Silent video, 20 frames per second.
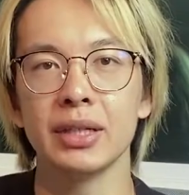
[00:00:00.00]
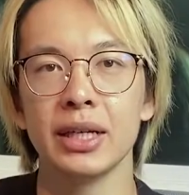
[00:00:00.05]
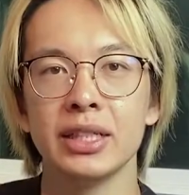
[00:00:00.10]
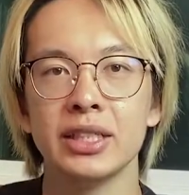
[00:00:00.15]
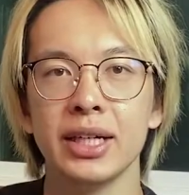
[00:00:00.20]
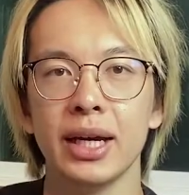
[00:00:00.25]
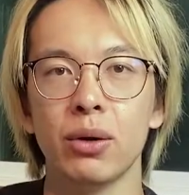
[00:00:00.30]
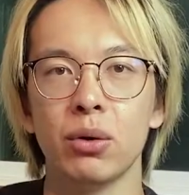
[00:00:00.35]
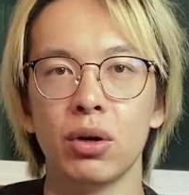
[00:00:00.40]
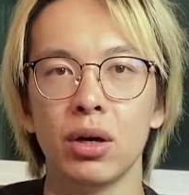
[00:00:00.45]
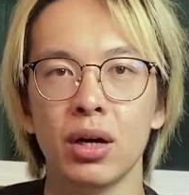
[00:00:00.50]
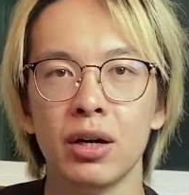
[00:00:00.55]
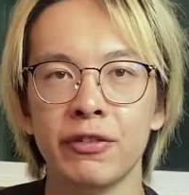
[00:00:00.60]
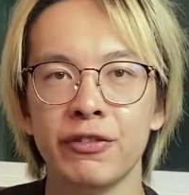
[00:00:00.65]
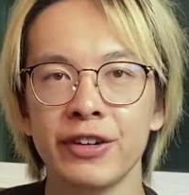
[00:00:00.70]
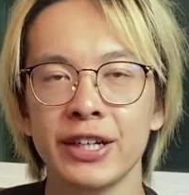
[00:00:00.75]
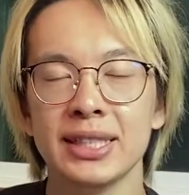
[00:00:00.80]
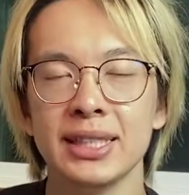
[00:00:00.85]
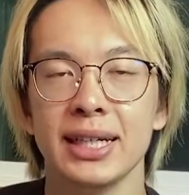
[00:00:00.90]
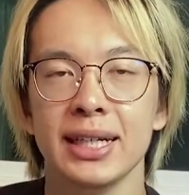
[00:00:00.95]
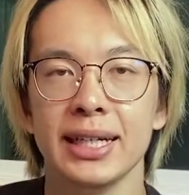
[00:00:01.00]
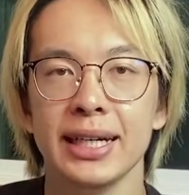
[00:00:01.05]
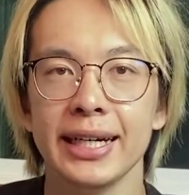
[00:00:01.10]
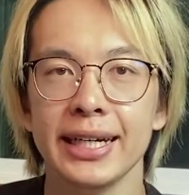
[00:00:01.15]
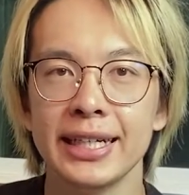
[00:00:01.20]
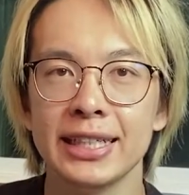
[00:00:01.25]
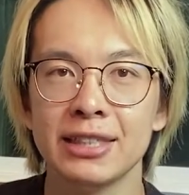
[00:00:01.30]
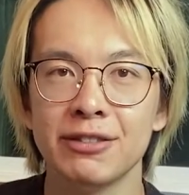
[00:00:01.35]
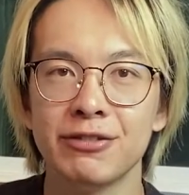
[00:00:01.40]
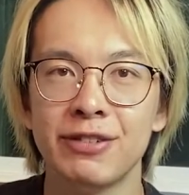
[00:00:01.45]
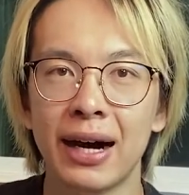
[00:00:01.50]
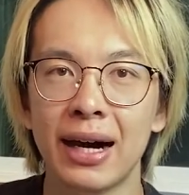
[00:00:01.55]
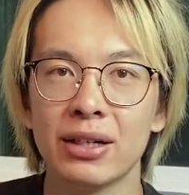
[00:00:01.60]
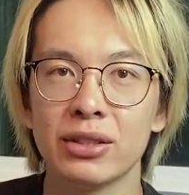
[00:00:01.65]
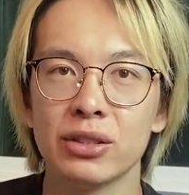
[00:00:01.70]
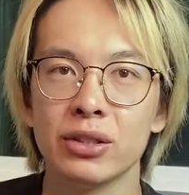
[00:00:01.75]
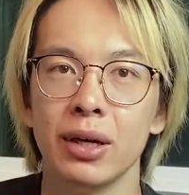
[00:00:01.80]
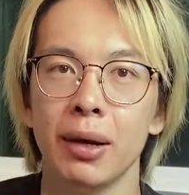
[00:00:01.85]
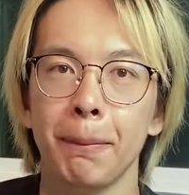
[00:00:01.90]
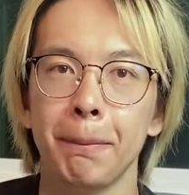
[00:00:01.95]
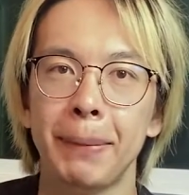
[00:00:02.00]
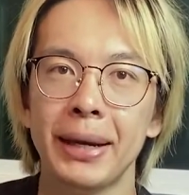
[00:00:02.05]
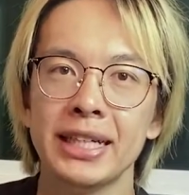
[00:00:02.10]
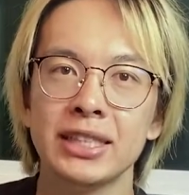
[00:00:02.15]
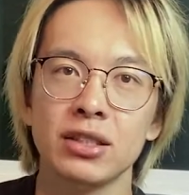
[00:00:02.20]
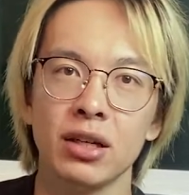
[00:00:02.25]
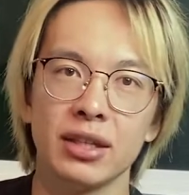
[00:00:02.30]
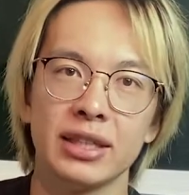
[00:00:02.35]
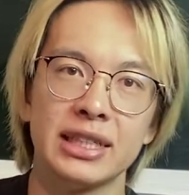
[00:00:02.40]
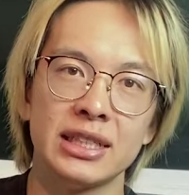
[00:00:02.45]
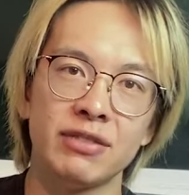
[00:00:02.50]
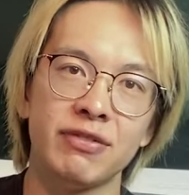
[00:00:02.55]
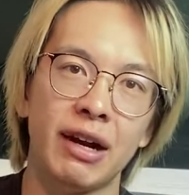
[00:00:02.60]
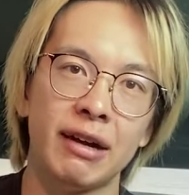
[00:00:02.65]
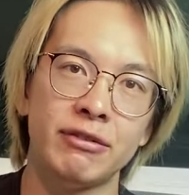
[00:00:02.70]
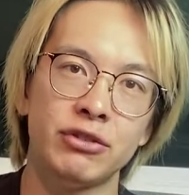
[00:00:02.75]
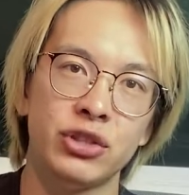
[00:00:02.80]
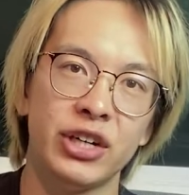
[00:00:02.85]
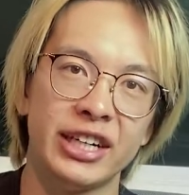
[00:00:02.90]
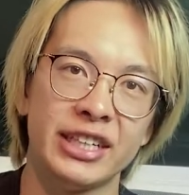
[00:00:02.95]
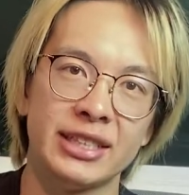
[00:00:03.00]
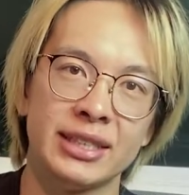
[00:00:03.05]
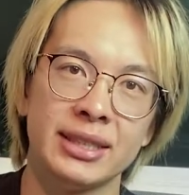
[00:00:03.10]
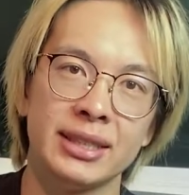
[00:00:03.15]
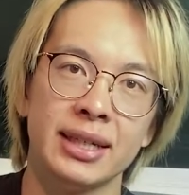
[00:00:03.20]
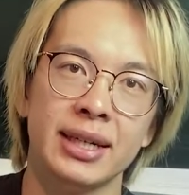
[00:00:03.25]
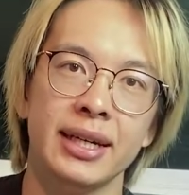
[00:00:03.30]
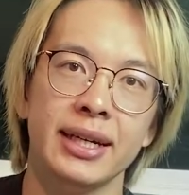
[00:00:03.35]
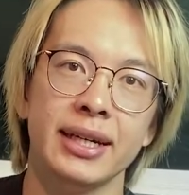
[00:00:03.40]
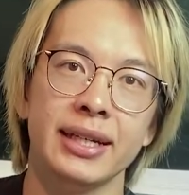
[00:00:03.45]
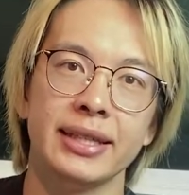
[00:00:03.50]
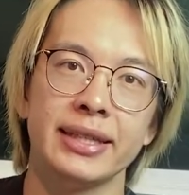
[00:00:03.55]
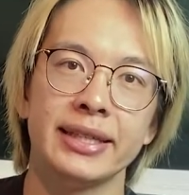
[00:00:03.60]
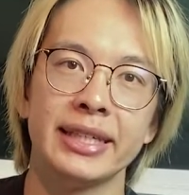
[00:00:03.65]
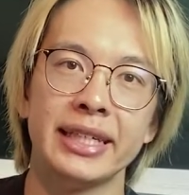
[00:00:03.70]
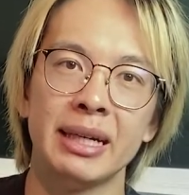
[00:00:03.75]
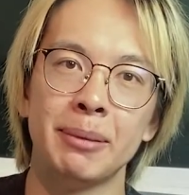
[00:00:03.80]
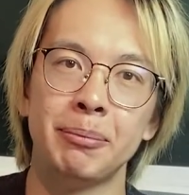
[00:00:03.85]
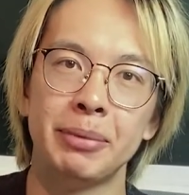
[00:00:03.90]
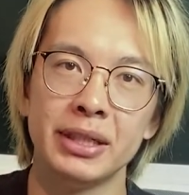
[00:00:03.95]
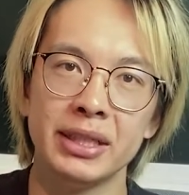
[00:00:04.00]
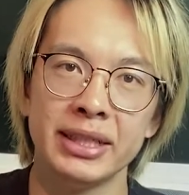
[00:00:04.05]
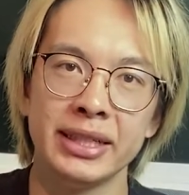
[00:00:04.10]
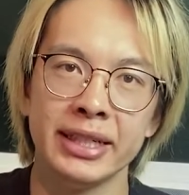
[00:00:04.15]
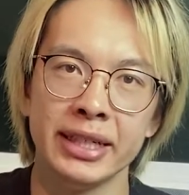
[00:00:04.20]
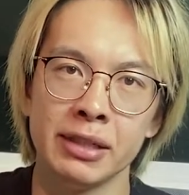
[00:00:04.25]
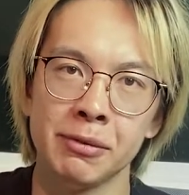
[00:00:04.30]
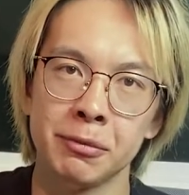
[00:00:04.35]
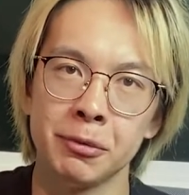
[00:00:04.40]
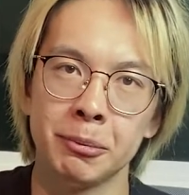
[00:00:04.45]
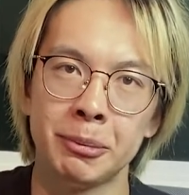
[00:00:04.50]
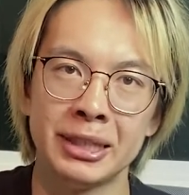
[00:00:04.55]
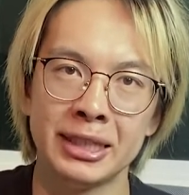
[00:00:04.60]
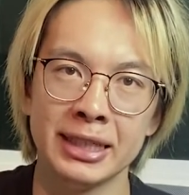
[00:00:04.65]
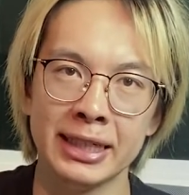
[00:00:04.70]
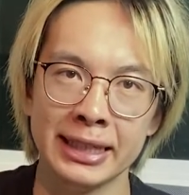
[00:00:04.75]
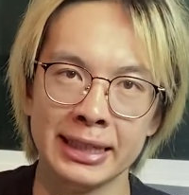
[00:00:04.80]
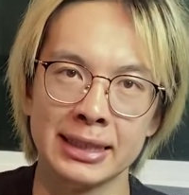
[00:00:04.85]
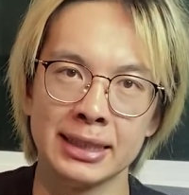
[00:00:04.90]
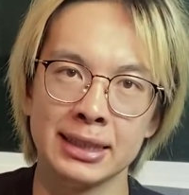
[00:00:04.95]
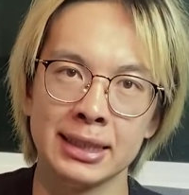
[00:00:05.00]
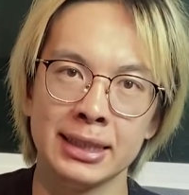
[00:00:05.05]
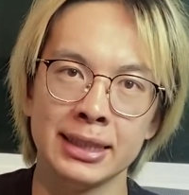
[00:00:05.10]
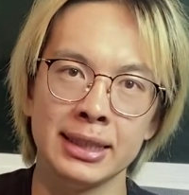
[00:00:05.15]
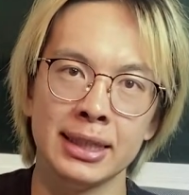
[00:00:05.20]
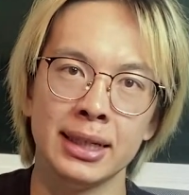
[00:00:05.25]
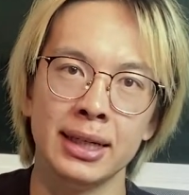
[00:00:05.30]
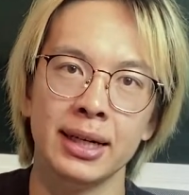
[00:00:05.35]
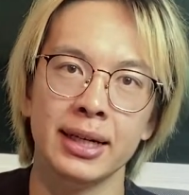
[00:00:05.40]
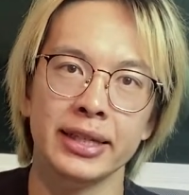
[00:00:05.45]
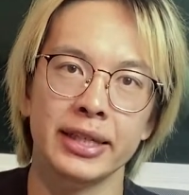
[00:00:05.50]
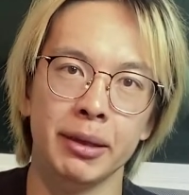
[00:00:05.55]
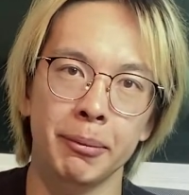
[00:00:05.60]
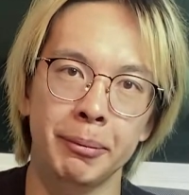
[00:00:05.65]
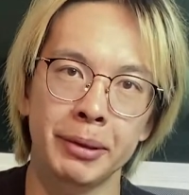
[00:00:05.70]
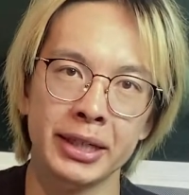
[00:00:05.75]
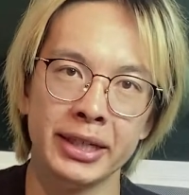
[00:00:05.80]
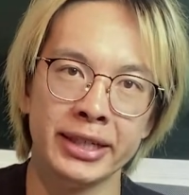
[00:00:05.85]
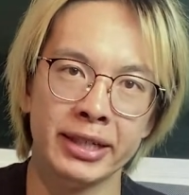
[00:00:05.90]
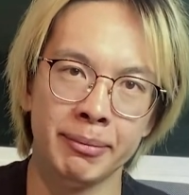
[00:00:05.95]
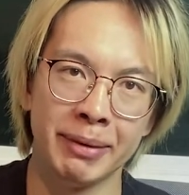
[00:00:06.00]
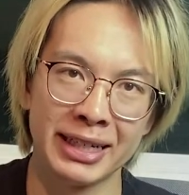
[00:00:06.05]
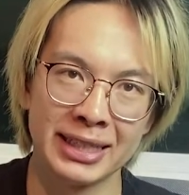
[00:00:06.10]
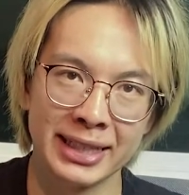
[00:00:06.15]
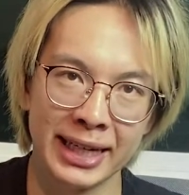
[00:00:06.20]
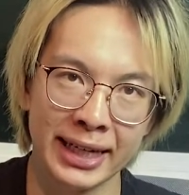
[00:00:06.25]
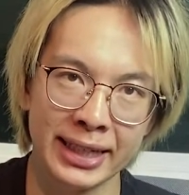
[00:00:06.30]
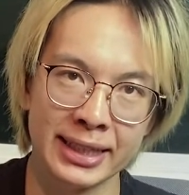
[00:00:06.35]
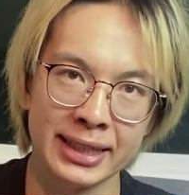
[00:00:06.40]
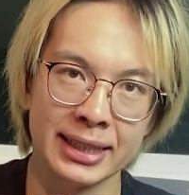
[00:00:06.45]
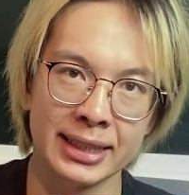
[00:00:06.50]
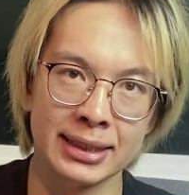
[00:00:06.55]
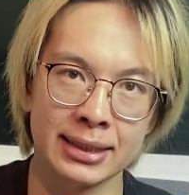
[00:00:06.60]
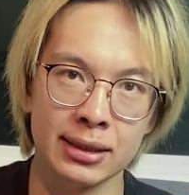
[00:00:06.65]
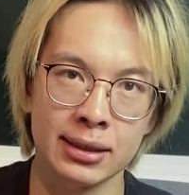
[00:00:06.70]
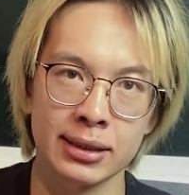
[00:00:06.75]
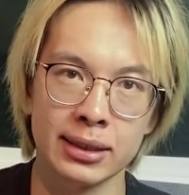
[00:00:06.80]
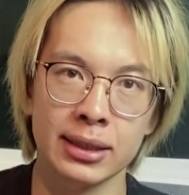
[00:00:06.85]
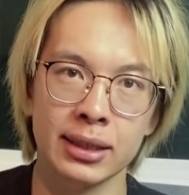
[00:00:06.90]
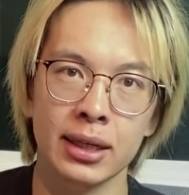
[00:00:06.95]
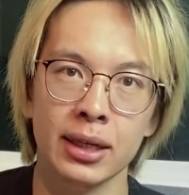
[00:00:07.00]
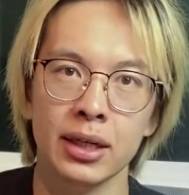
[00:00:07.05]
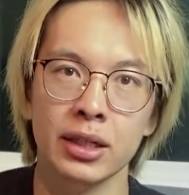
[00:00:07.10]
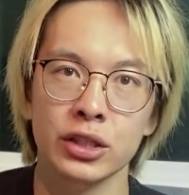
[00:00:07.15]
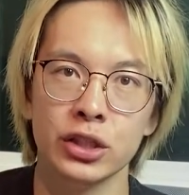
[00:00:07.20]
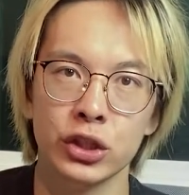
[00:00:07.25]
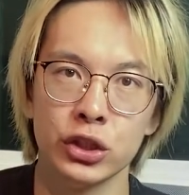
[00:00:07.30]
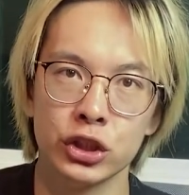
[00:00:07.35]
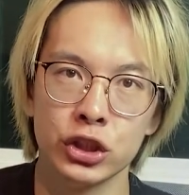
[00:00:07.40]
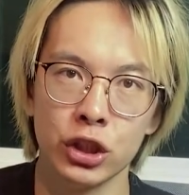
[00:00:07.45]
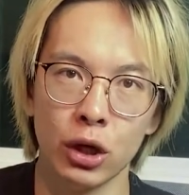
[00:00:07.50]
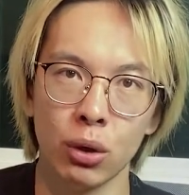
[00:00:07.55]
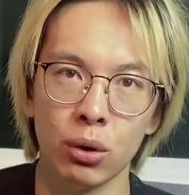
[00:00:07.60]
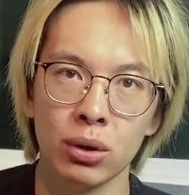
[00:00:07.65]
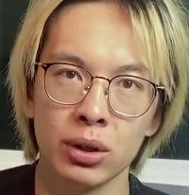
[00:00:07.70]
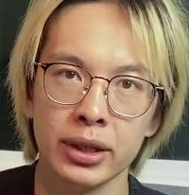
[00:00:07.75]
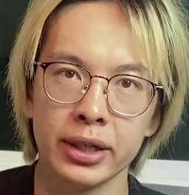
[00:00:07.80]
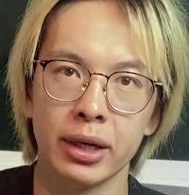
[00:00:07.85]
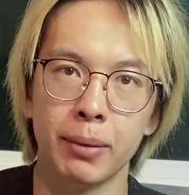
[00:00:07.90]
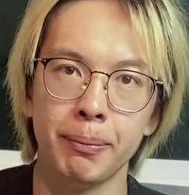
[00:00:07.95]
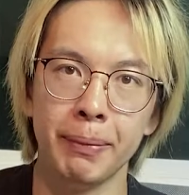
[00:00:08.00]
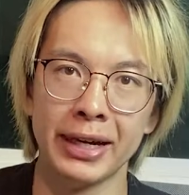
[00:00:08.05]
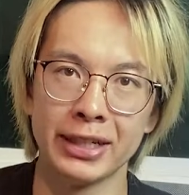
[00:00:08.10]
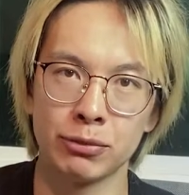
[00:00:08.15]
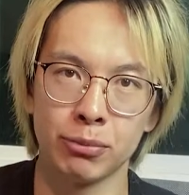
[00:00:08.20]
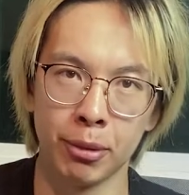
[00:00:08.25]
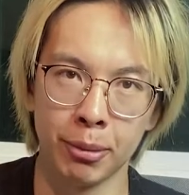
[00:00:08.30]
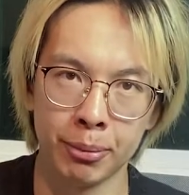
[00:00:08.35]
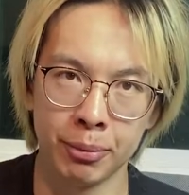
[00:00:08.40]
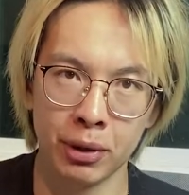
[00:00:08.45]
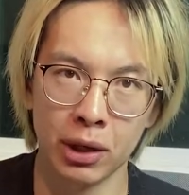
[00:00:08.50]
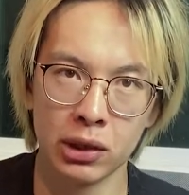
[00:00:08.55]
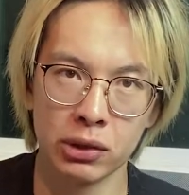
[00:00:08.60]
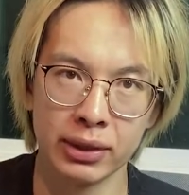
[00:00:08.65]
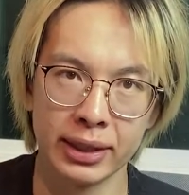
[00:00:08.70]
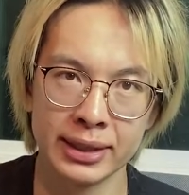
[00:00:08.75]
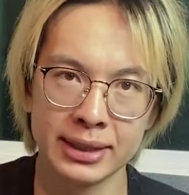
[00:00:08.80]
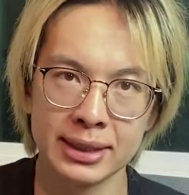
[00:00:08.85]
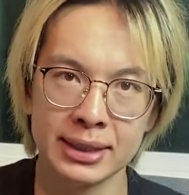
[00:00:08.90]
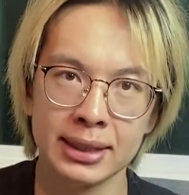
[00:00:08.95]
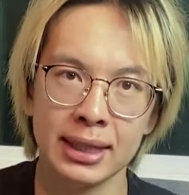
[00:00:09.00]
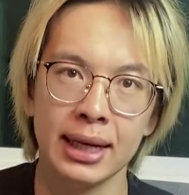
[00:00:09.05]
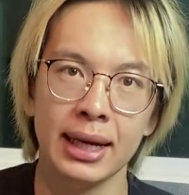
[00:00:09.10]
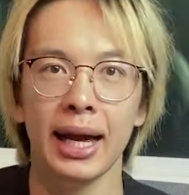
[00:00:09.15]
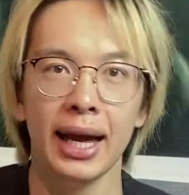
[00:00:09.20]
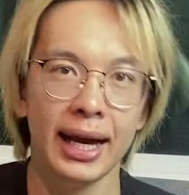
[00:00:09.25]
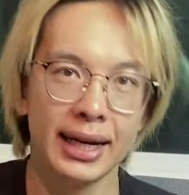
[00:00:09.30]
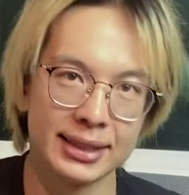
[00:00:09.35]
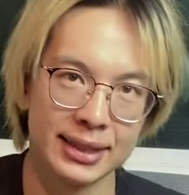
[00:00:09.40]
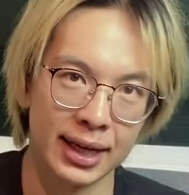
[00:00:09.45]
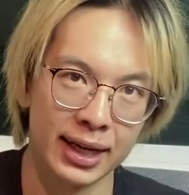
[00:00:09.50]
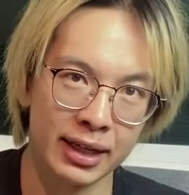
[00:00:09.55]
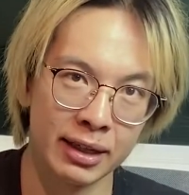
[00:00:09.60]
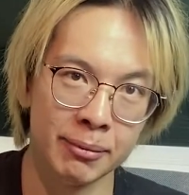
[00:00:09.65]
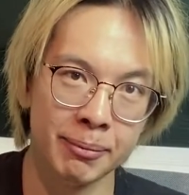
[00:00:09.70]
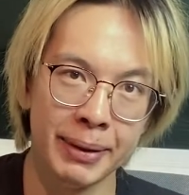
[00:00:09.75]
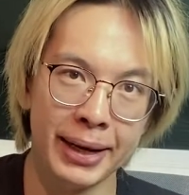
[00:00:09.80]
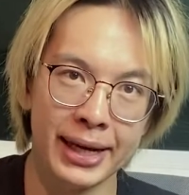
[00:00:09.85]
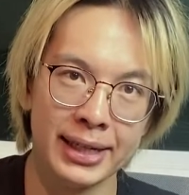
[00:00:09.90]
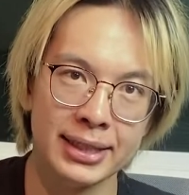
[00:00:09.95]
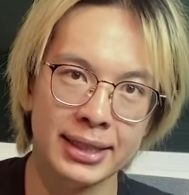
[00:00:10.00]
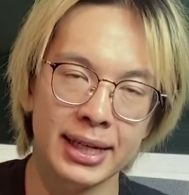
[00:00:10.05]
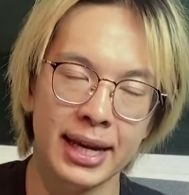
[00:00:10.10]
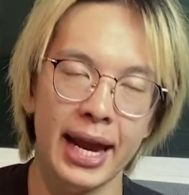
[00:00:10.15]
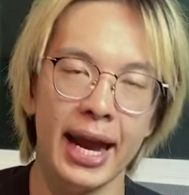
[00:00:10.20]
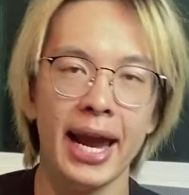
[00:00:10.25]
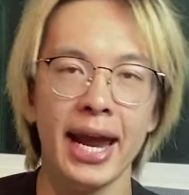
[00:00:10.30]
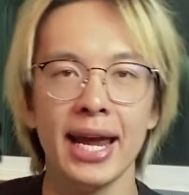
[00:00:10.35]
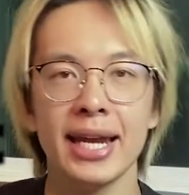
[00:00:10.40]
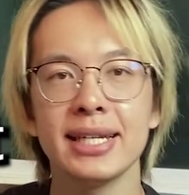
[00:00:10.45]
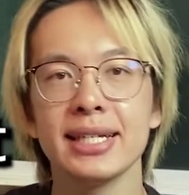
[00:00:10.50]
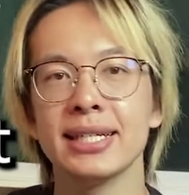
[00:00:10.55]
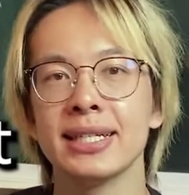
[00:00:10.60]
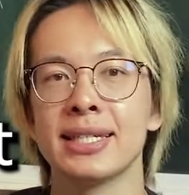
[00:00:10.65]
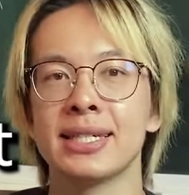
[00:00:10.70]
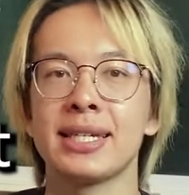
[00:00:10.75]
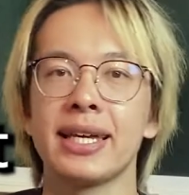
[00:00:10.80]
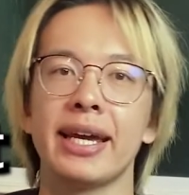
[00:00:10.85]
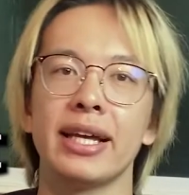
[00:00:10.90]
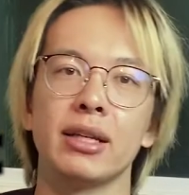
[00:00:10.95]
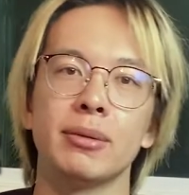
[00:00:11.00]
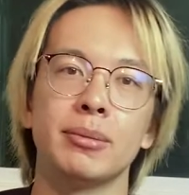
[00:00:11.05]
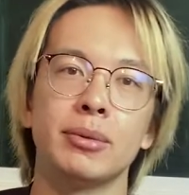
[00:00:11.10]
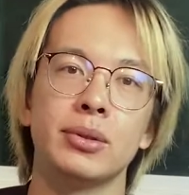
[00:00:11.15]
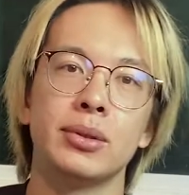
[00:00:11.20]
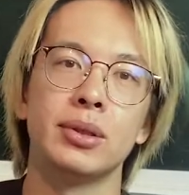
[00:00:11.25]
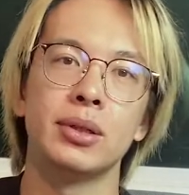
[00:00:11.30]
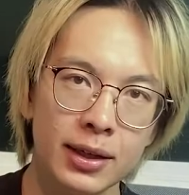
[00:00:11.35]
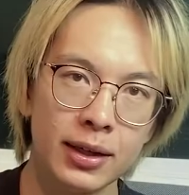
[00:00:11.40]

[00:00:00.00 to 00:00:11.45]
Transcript: In general, a fix is valued based on these 5 traits: the ability to implement it easily, the ability to maintain it easily, to show clear measurable progress, has high impact, and is scalable.